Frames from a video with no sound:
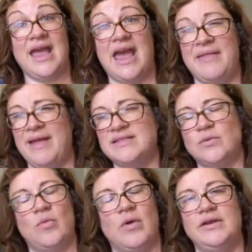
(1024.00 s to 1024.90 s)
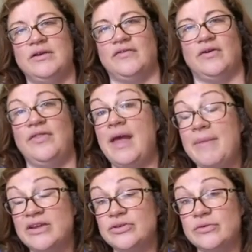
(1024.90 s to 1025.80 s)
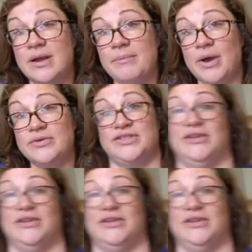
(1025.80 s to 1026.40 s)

And that's wonderful. And that makes you a composer.